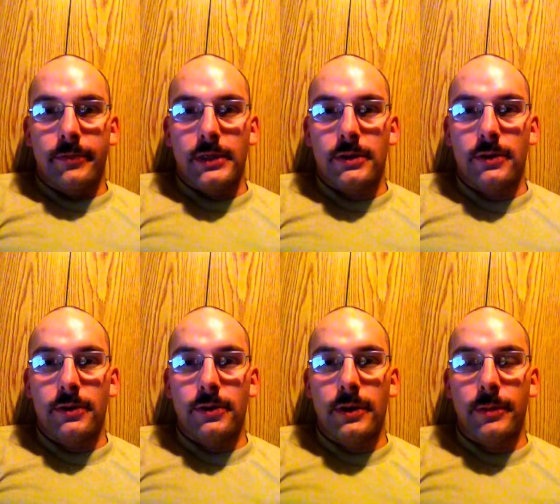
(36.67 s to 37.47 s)
make sure
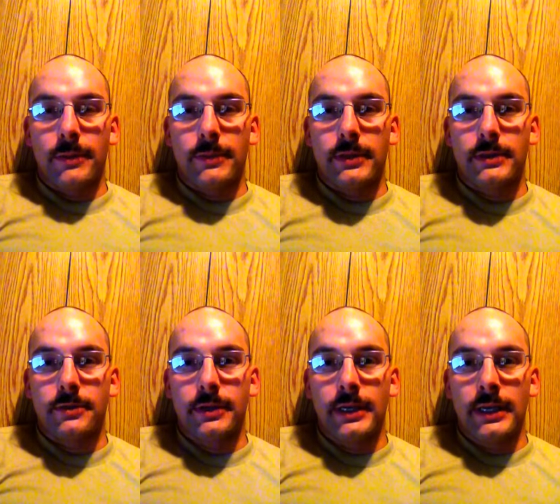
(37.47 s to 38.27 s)
you look at people's
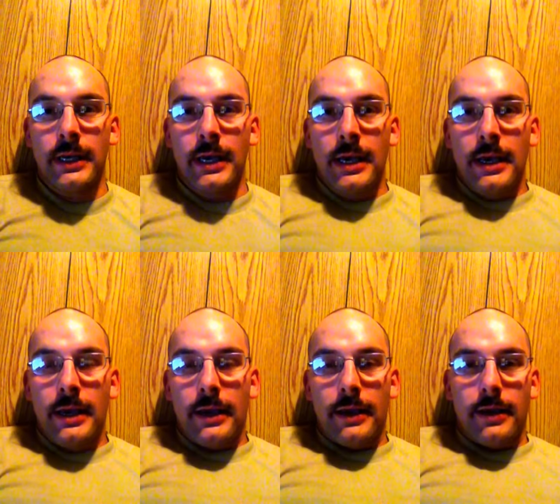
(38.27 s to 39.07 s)
history,
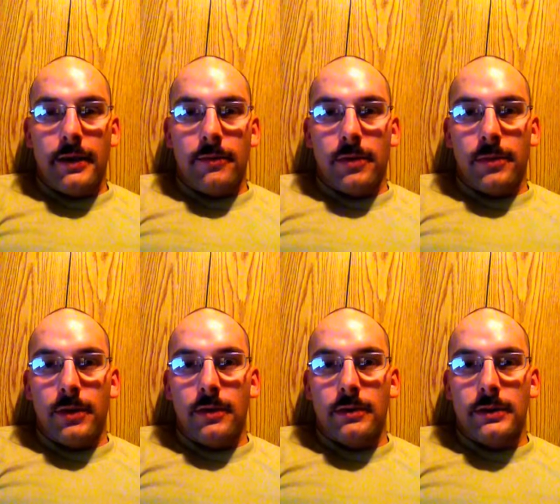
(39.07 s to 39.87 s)
and Ron
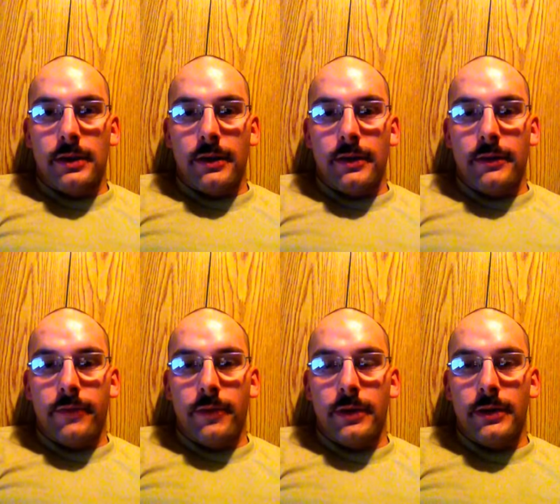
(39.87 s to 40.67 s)
Paul's got the
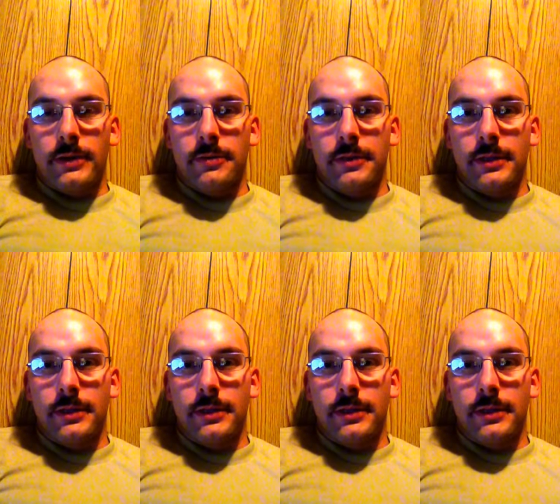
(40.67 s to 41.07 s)
voting history